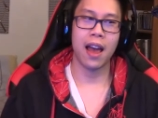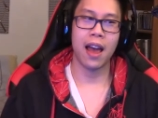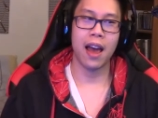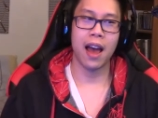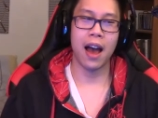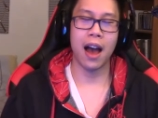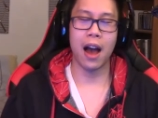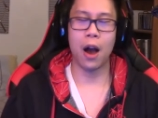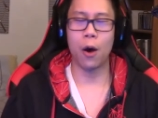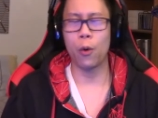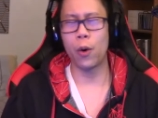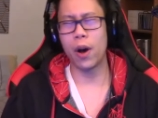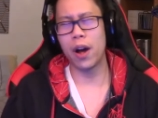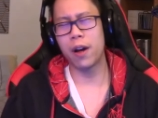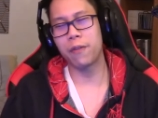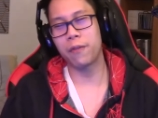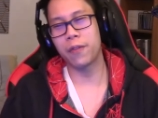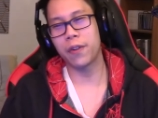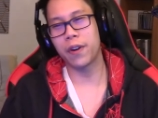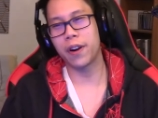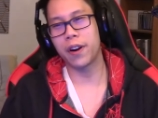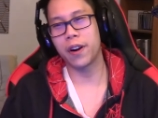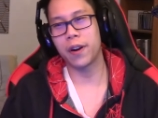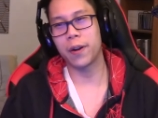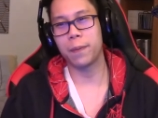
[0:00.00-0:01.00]

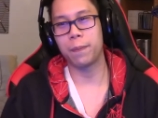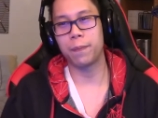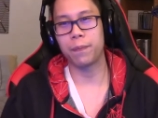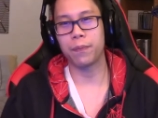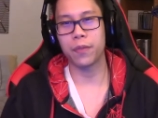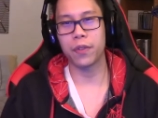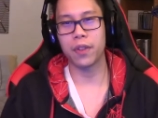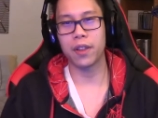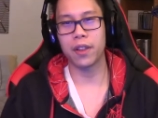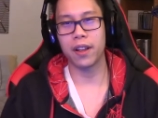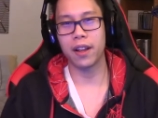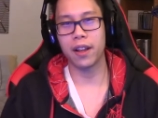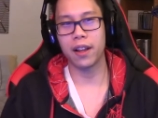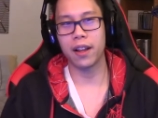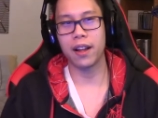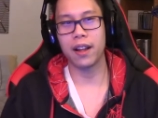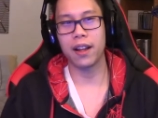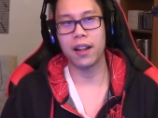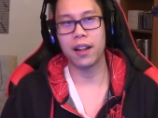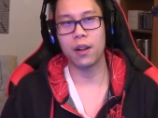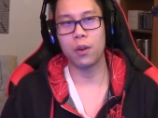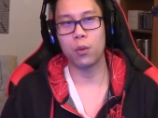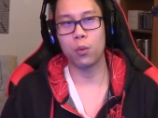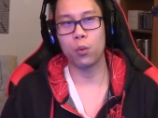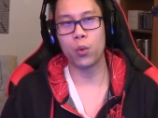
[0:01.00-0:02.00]
However,
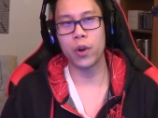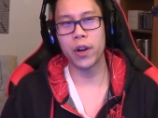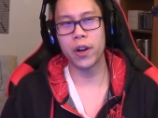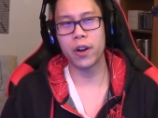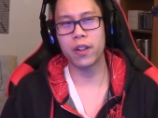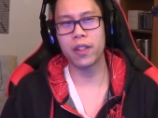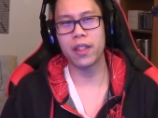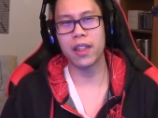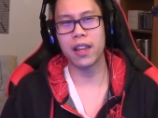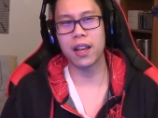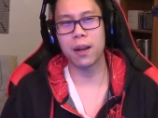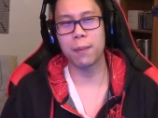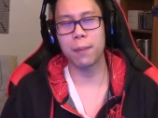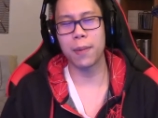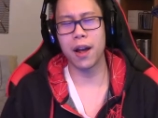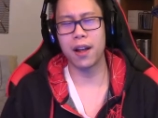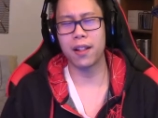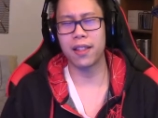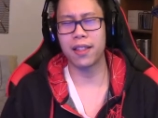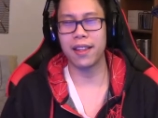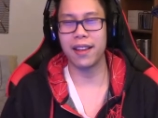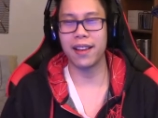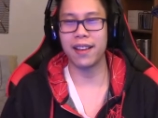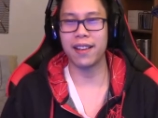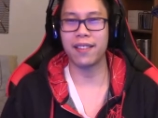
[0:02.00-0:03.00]
the weird thing
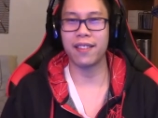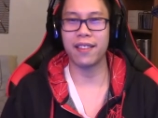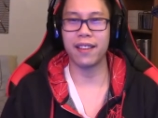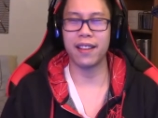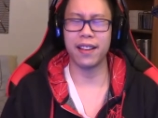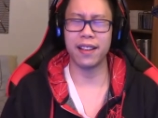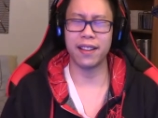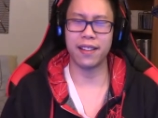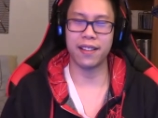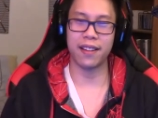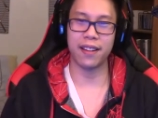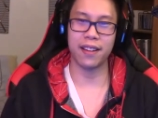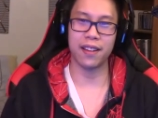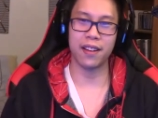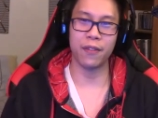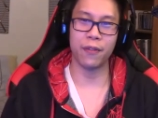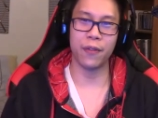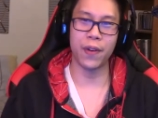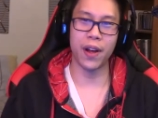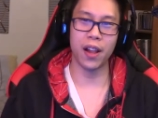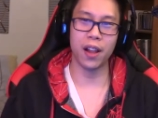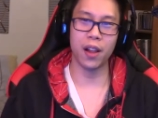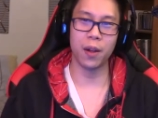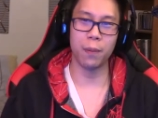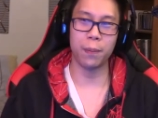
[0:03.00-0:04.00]
about this is the
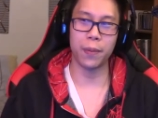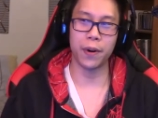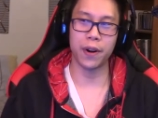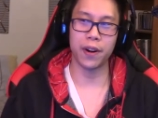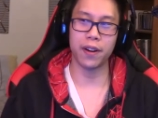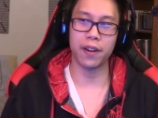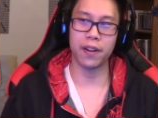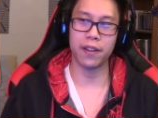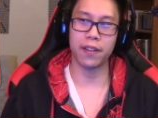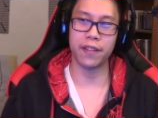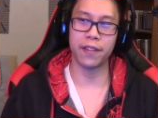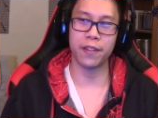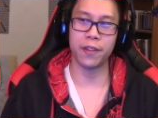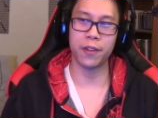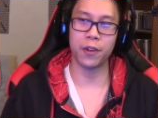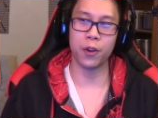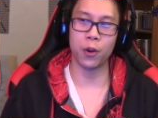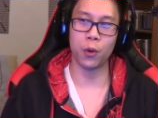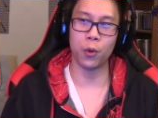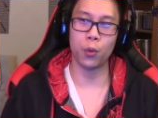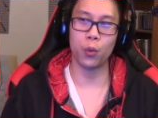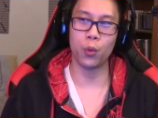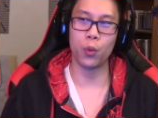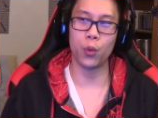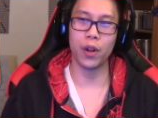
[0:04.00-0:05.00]
developers
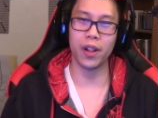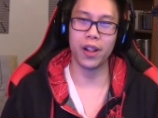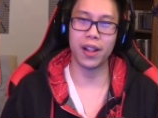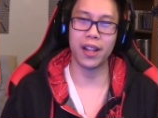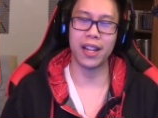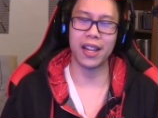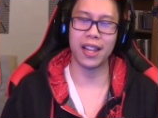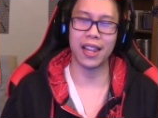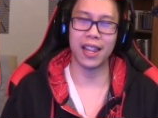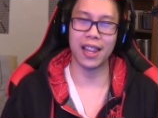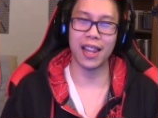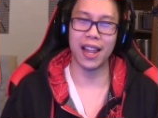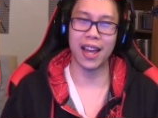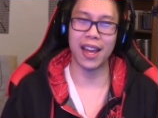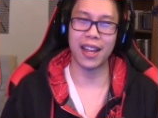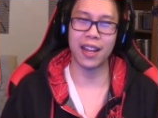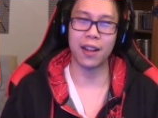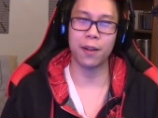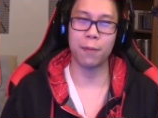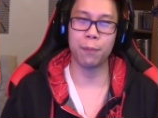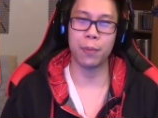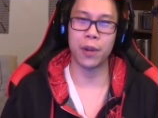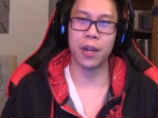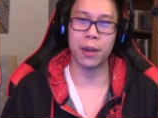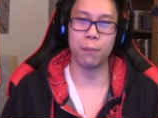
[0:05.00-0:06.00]
don't really
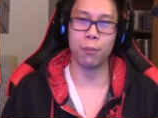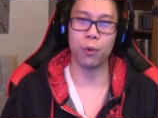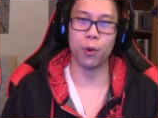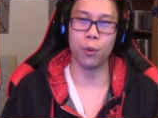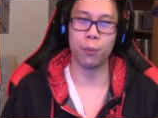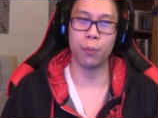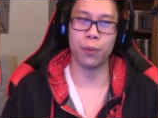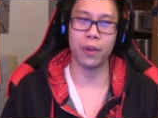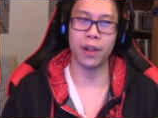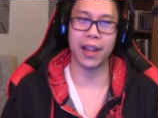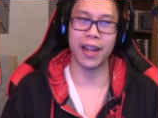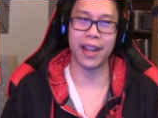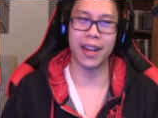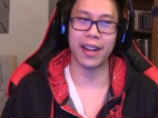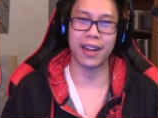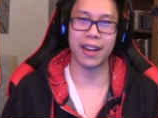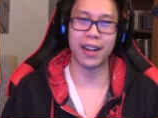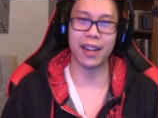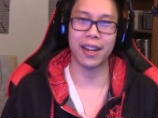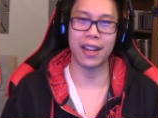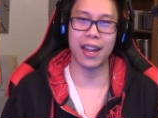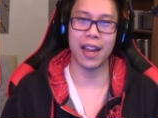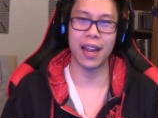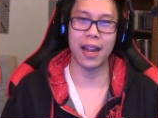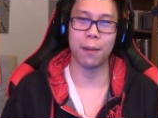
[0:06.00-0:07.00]
like people playing the
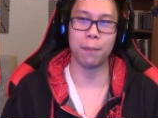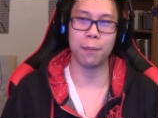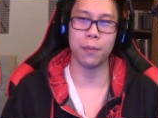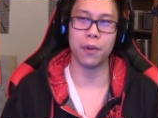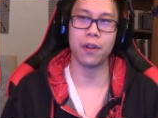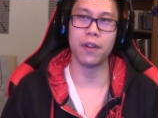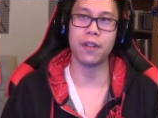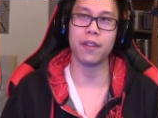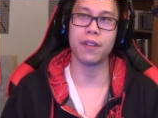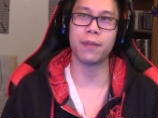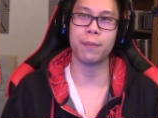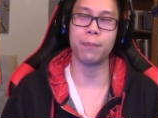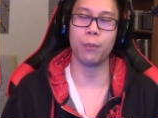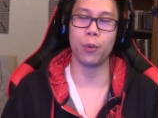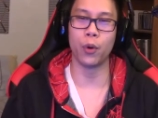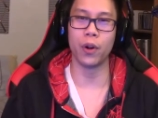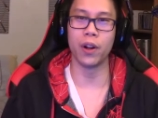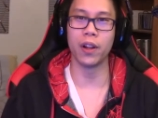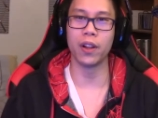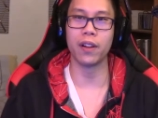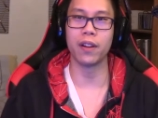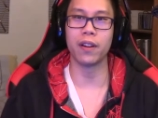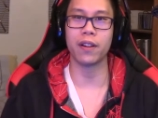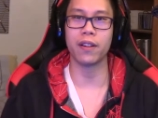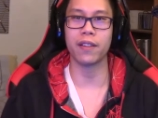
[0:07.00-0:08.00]
game due to
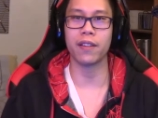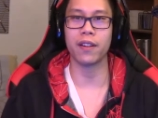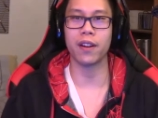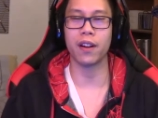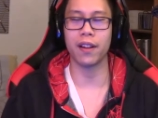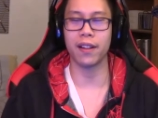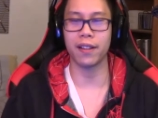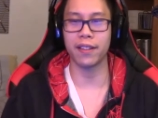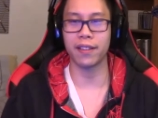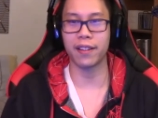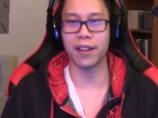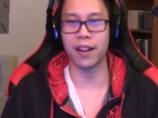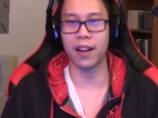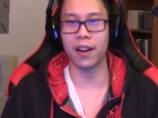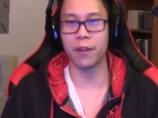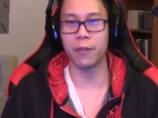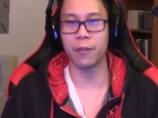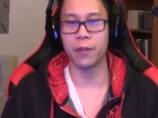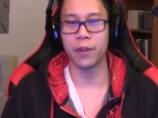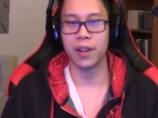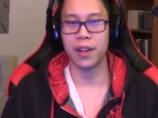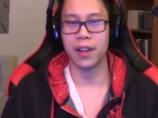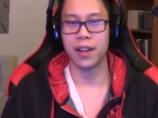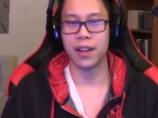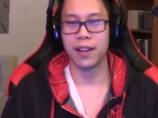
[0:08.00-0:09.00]
spoilers and all that stuff.
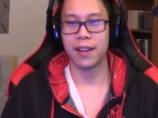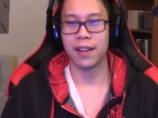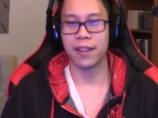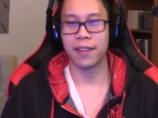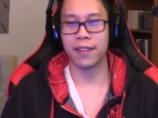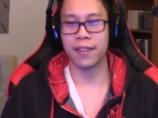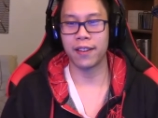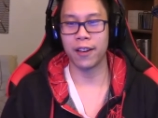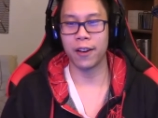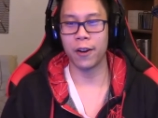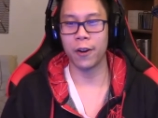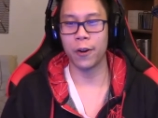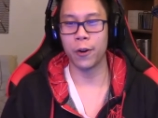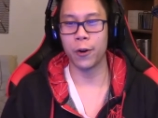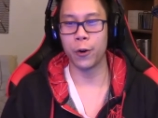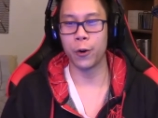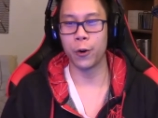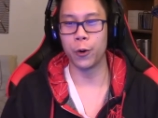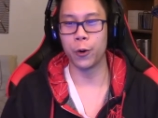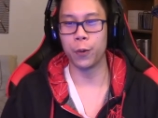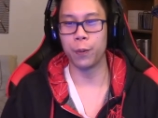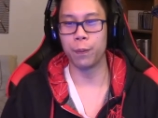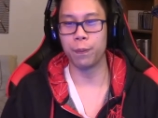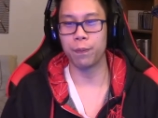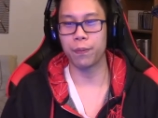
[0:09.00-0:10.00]

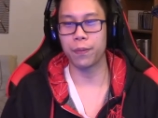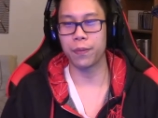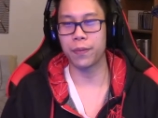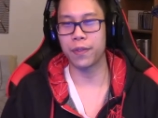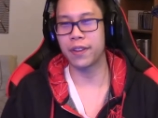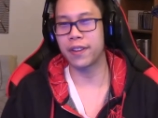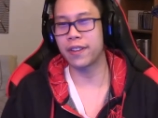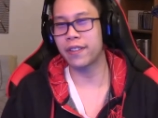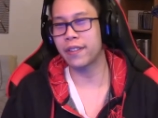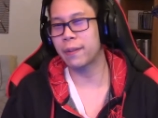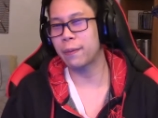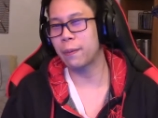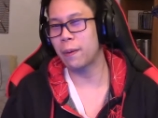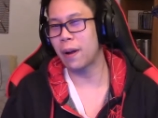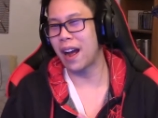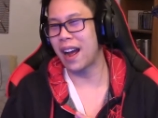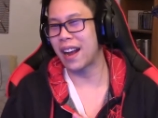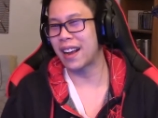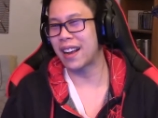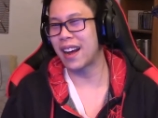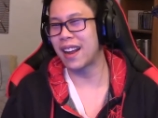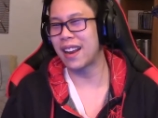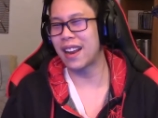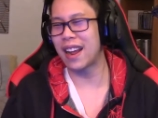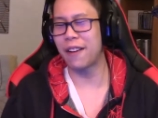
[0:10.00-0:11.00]
So I
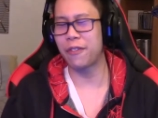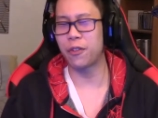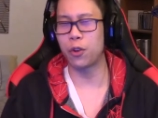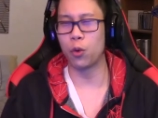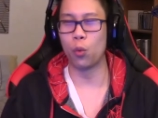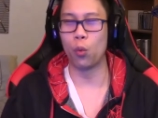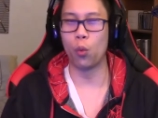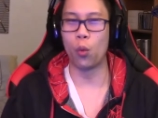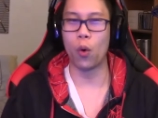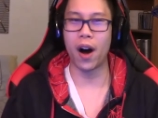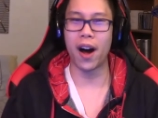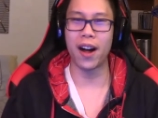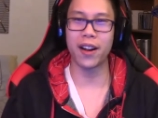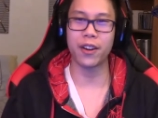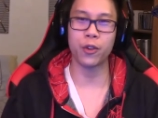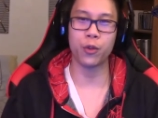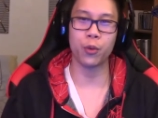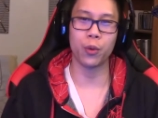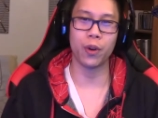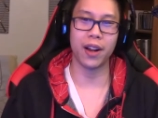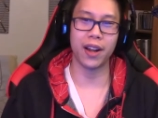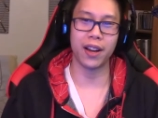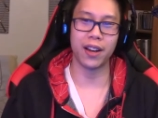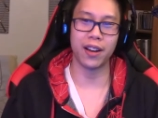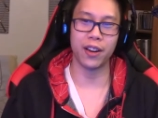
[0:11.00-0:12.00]
kind of have to watch
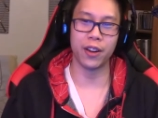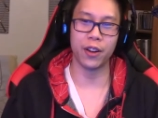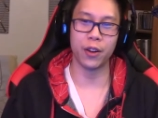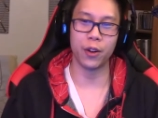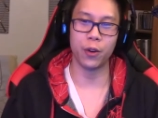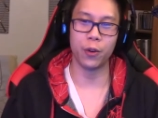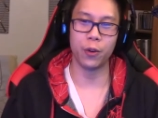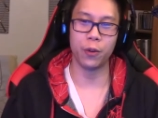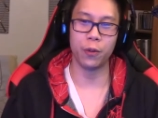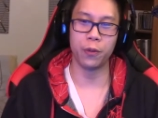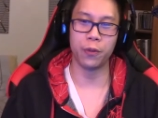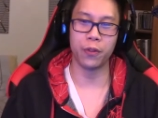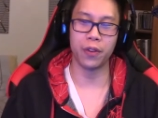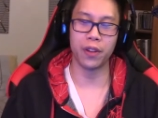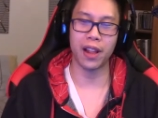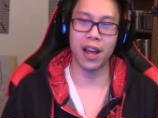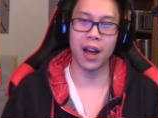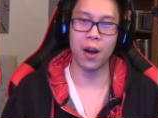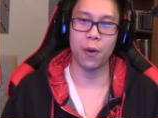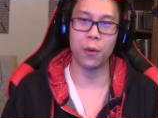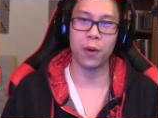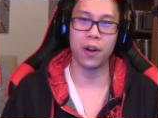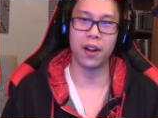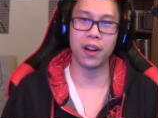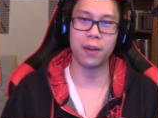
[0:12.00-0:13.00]
what I do for
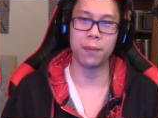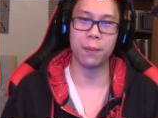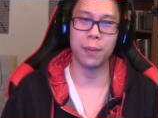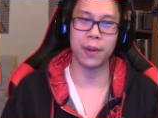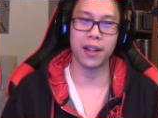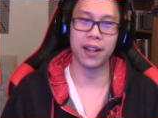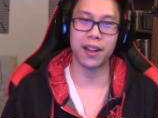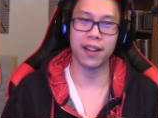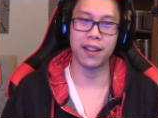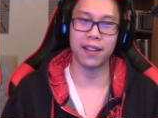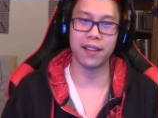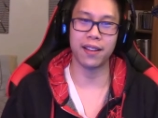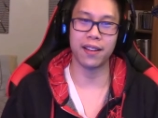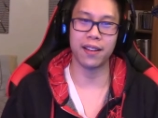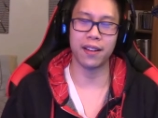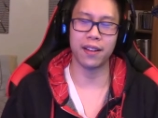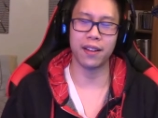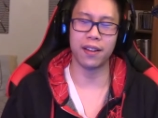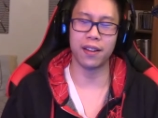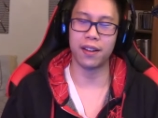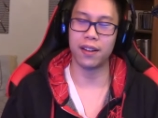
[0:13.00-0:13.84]
that one, because the